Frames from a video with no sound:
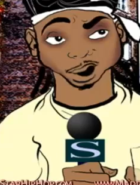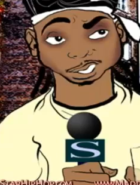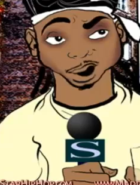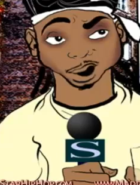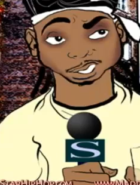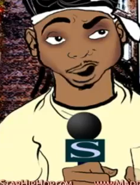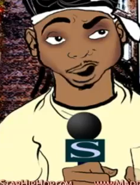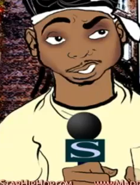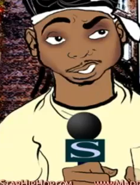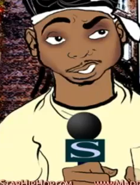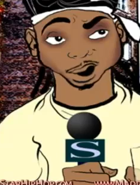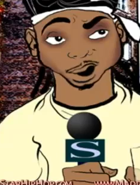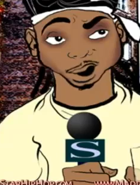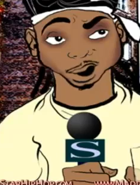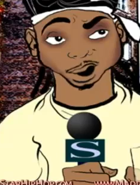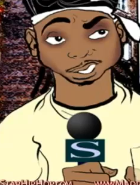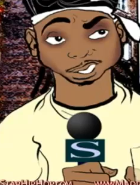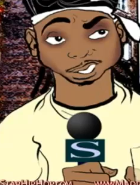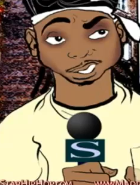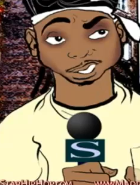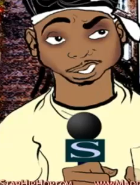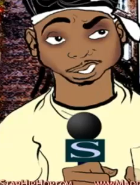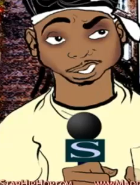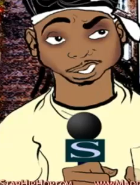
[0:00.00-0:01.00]
On that note.
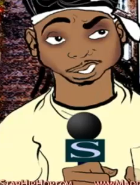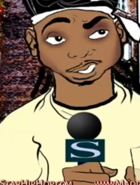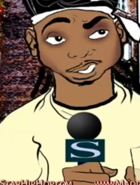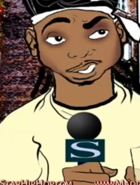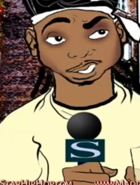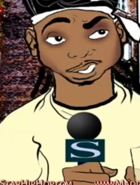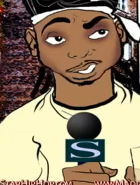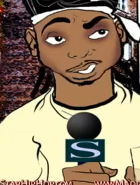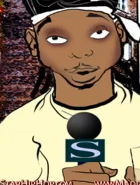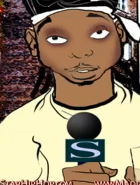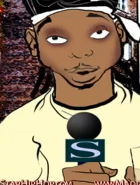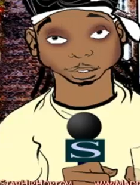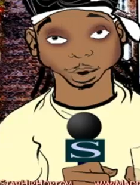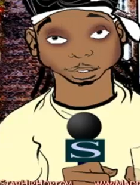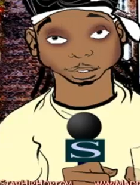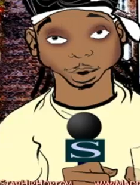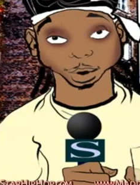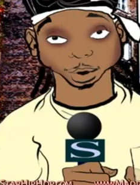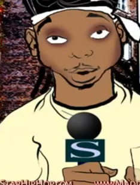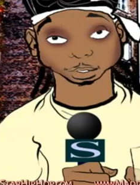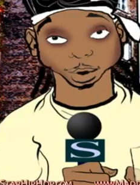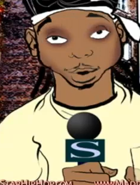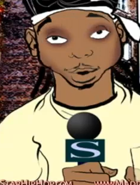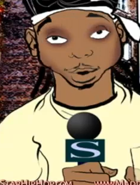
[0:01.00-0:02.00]
It's your
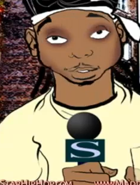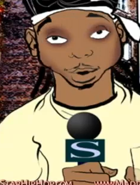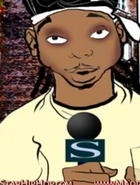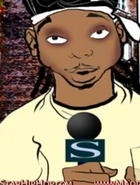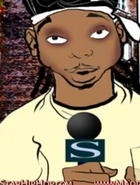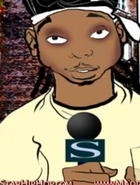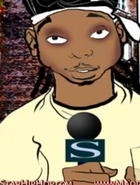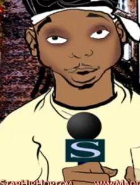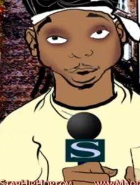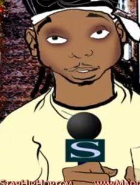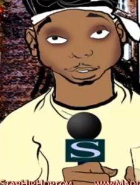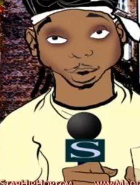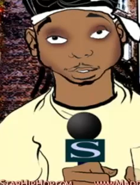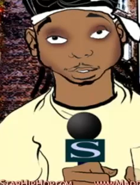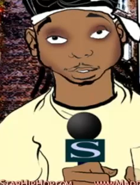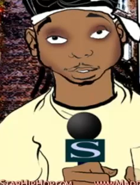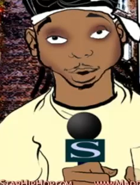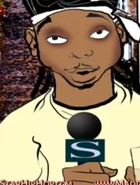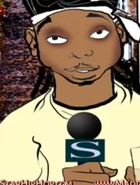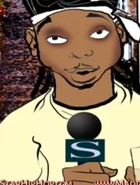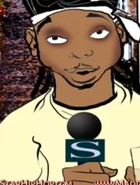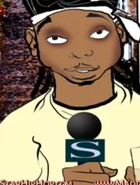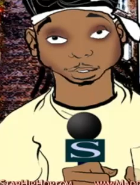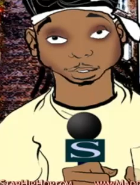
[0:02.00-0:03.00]
boy Madman, the Drunk
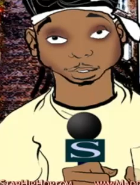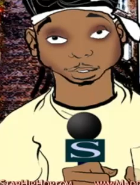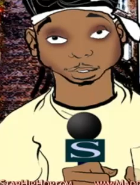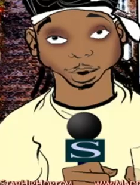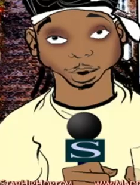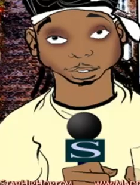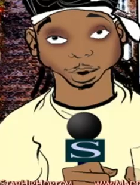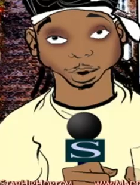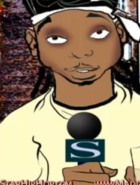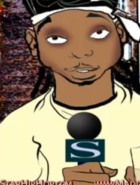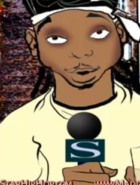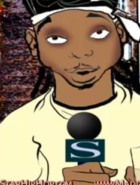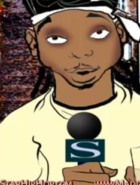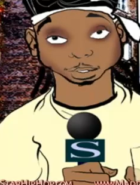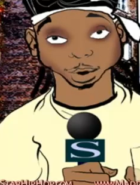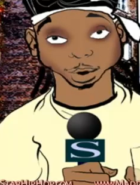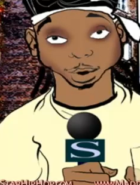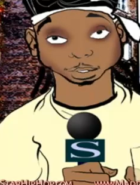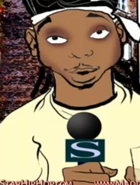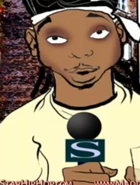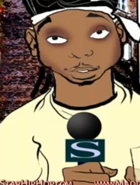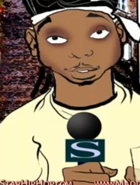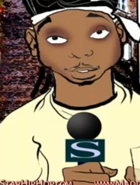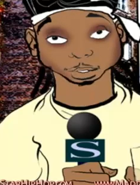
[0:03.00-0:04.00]
Reporter. You watching
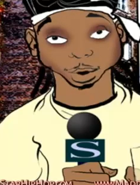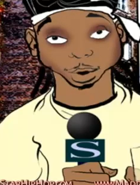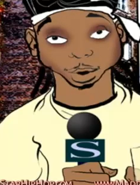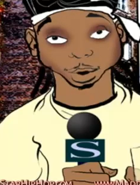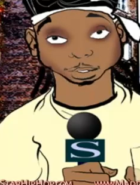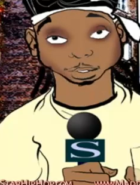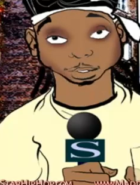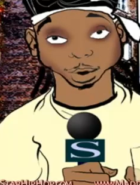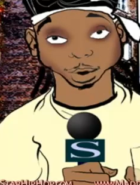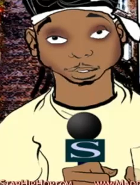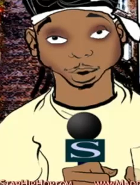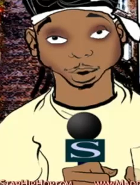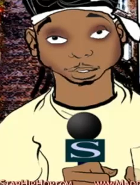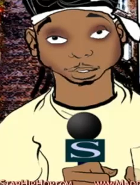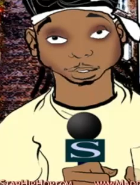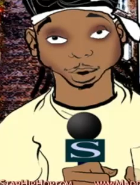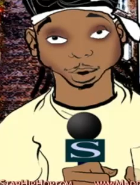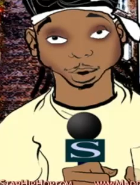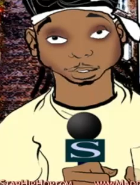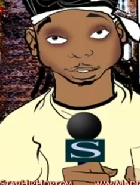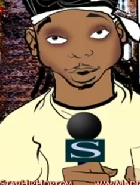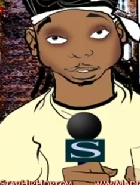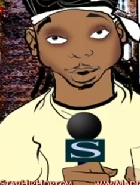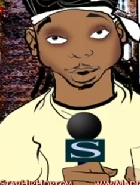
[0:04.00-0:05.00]
Spade TV. I want to
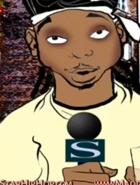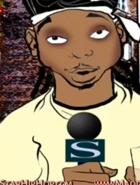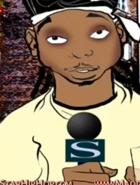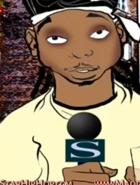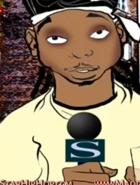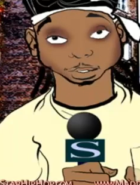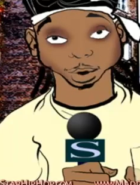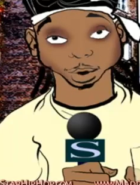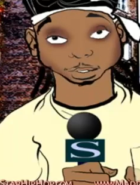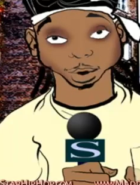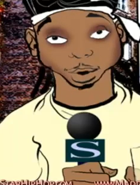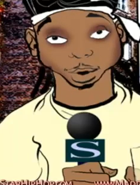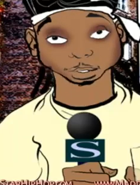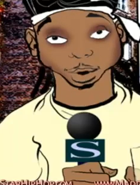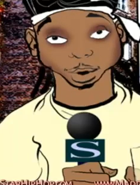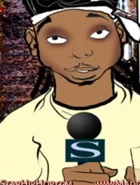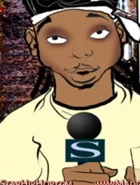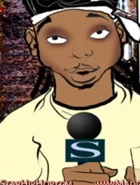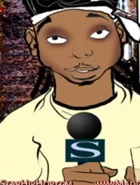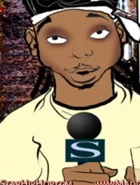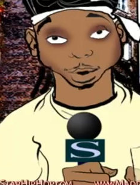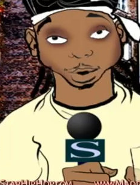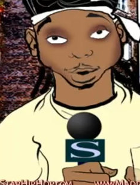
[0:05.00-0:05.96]
thank all y'all for checking us out